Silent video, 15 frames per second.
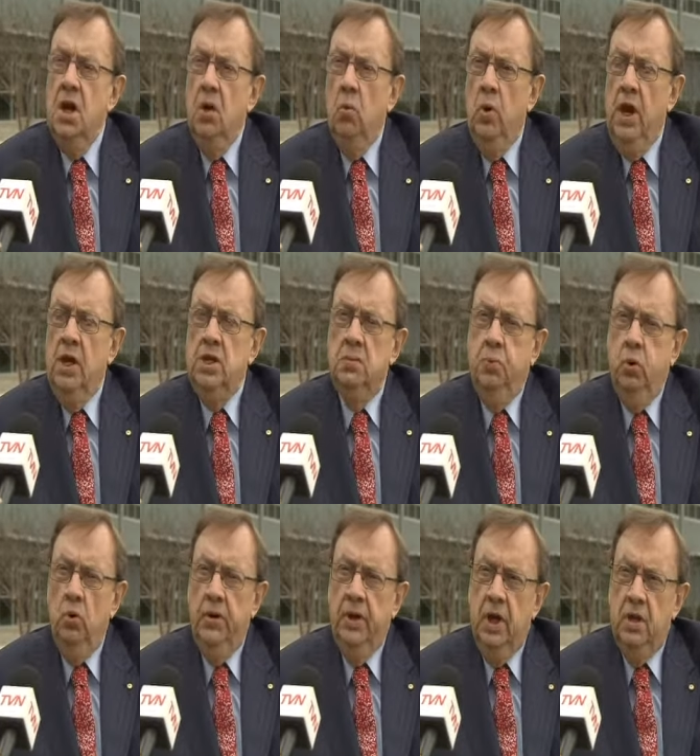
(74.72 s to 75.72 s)
we had to
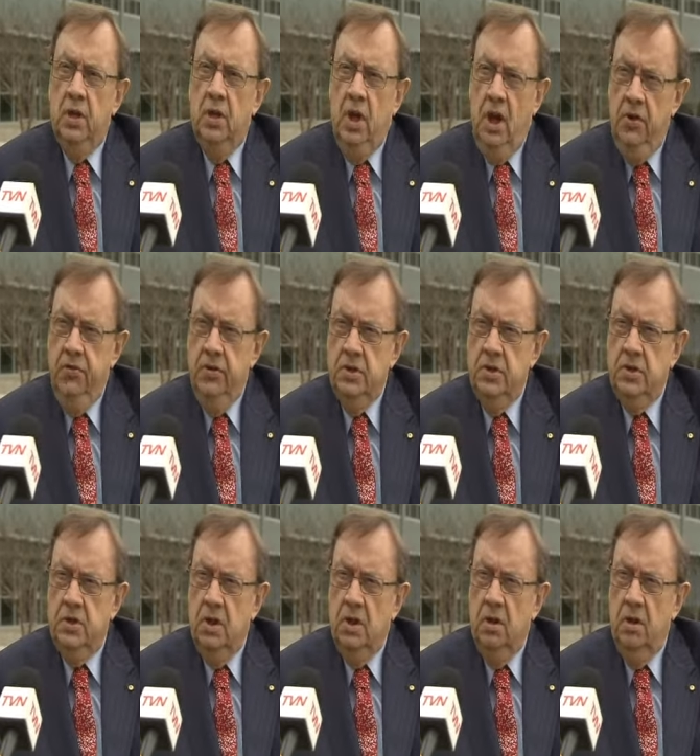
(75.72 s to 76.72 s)
pull together the
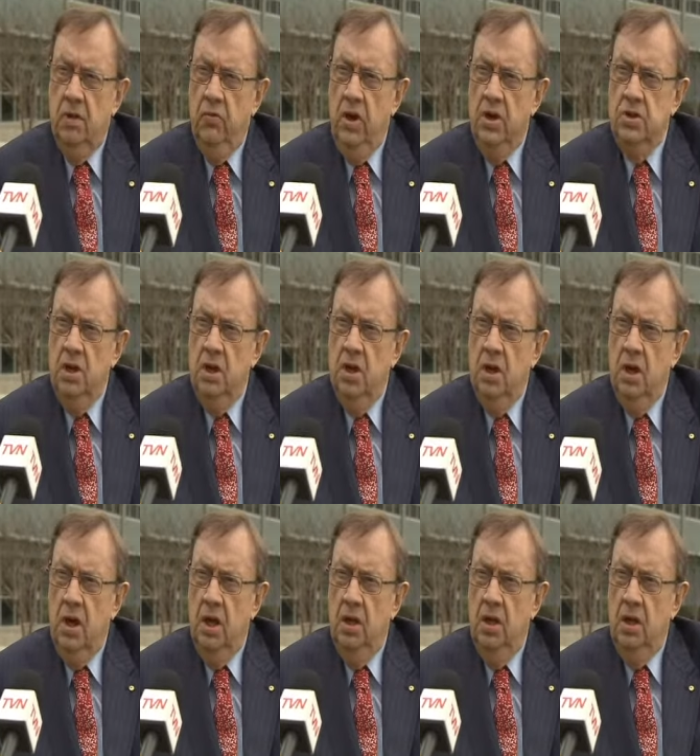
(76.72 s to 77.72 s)
interests uh, of racing,
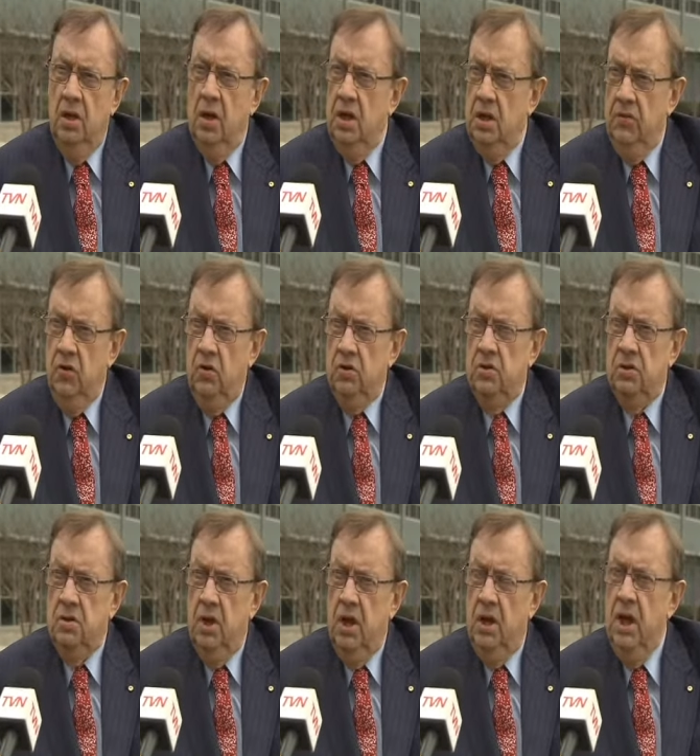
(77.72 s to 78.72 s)
and they're, they're, diverse,
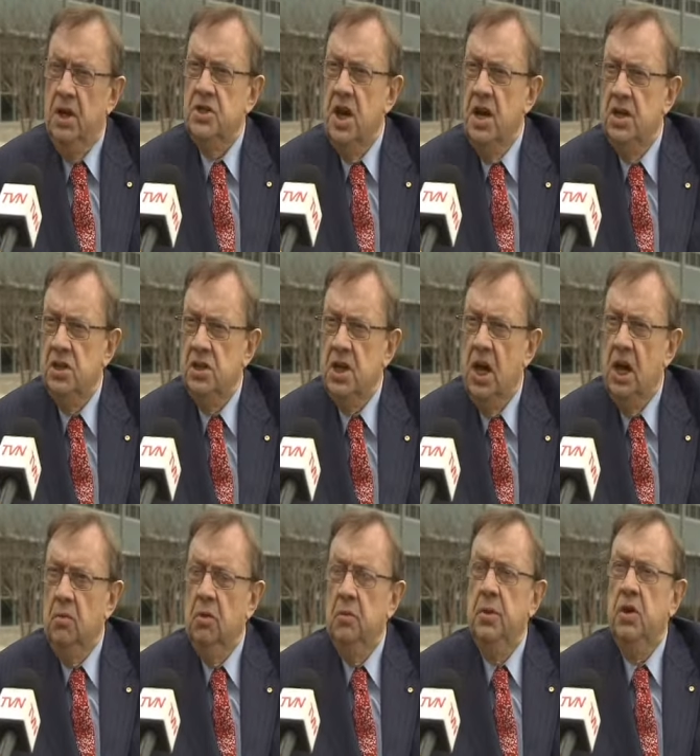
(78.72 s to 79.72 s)
and that's
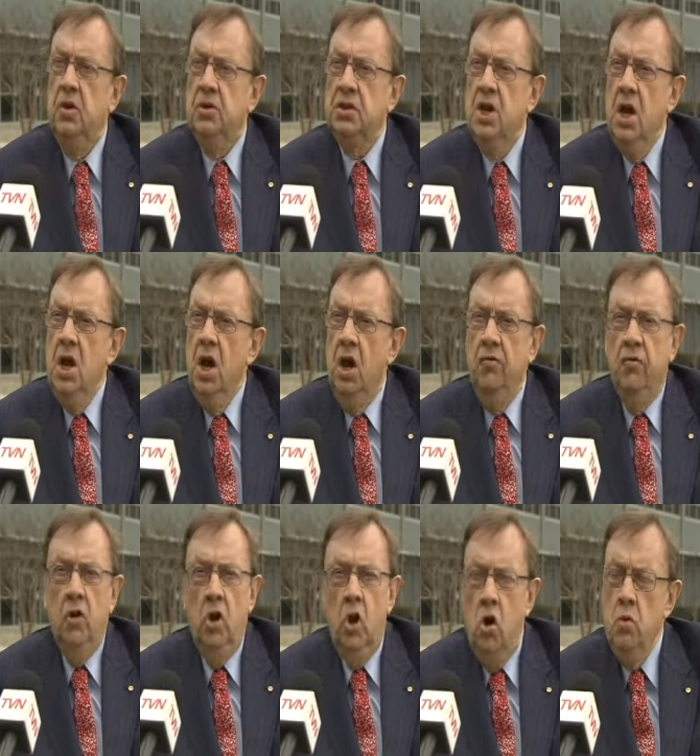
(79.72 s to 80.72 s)
understandable because over
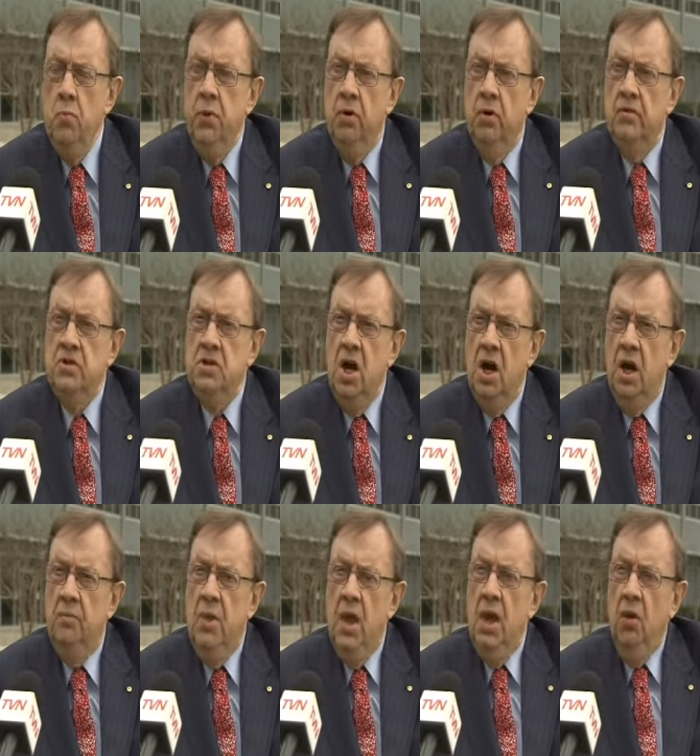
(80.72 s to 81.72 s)
a long period of
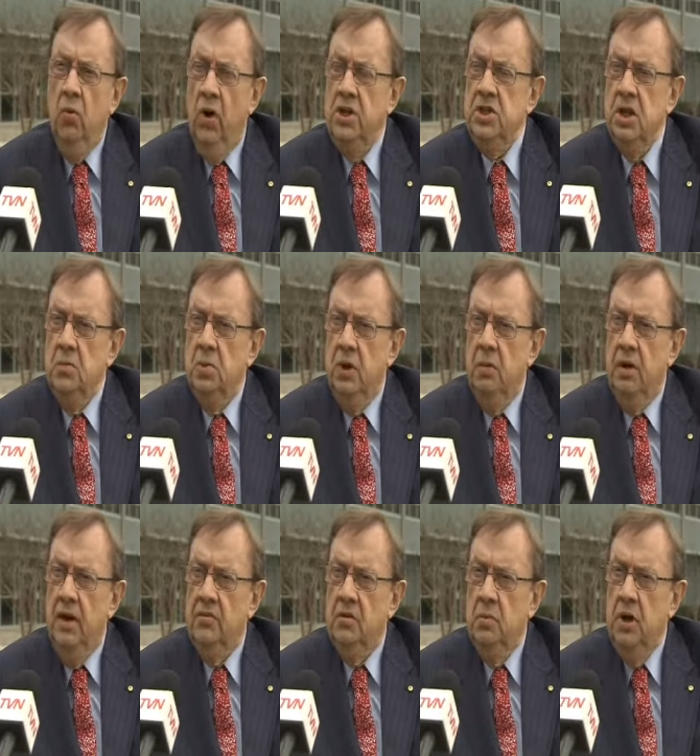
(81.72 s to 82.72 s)
time, racing people
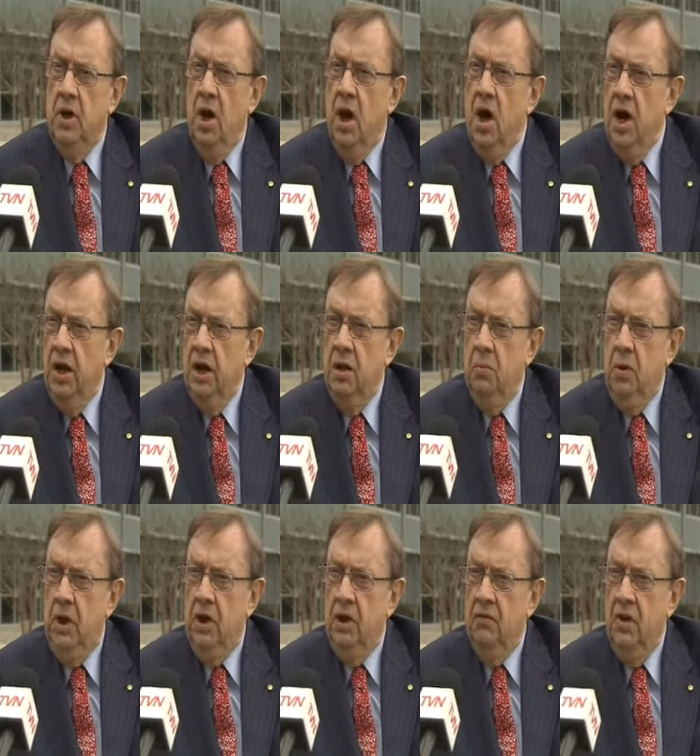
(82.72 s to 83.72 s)
have to be highly
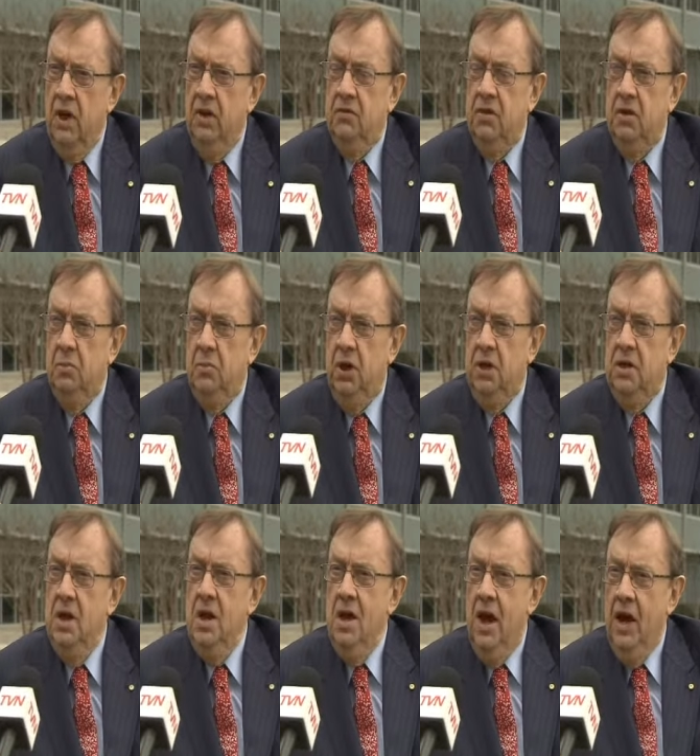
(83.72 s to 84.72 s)
competitive. They have to compete
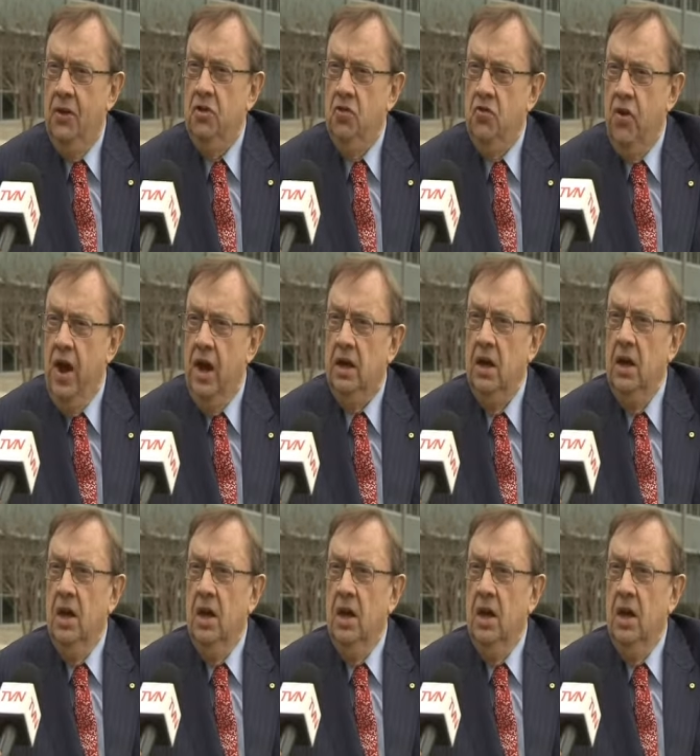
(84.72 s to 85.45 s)
at the track